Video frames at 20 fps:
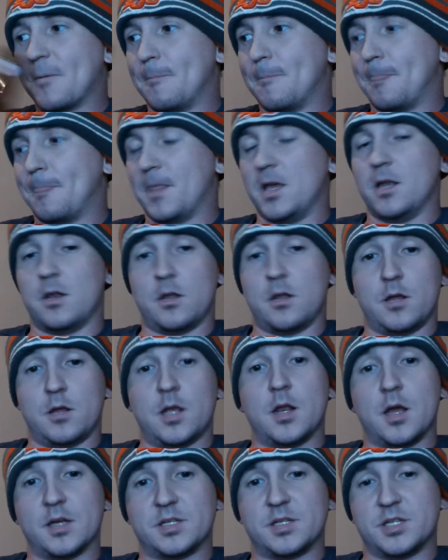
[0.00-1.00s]
in
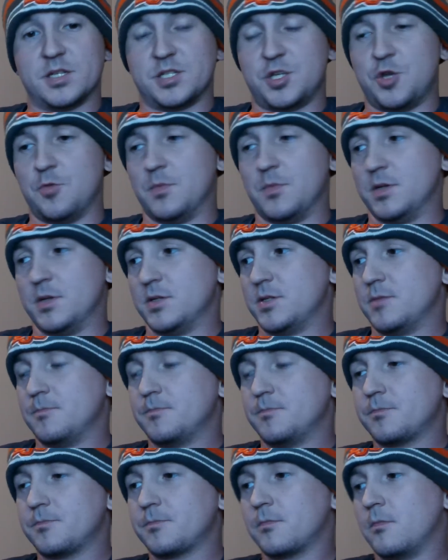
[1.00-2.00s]
us as humans,
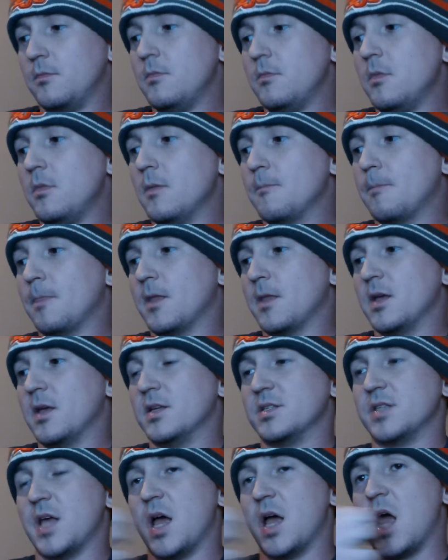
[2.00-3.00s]

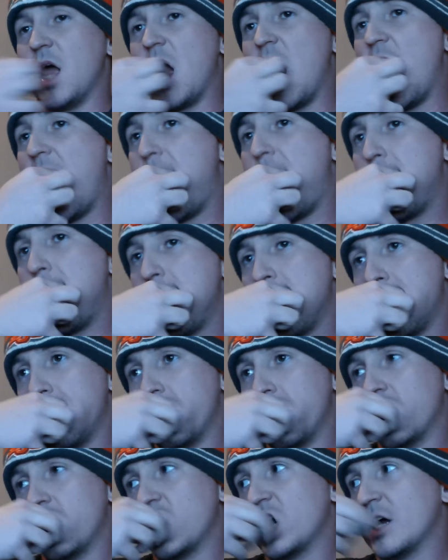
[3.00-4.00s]
is that,
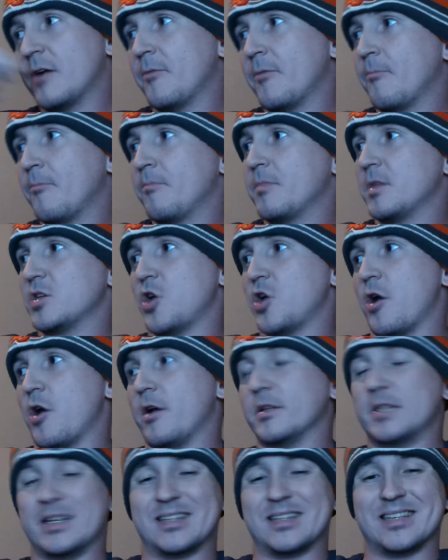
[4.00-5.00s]
sorry, I'll
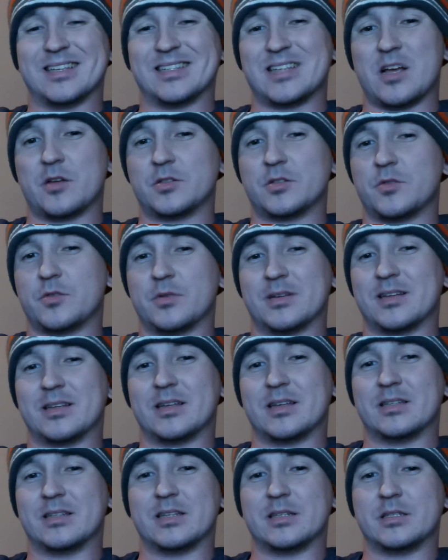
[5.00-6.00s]
take this out so
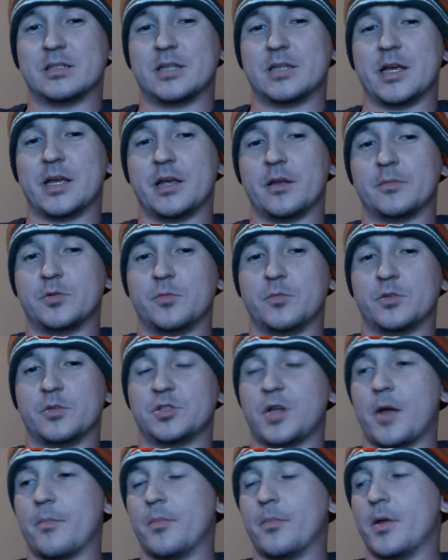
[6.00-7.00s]
it's taking up too much
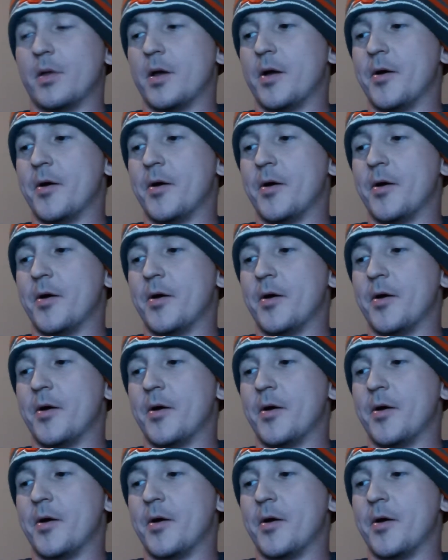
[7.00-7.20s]
time, but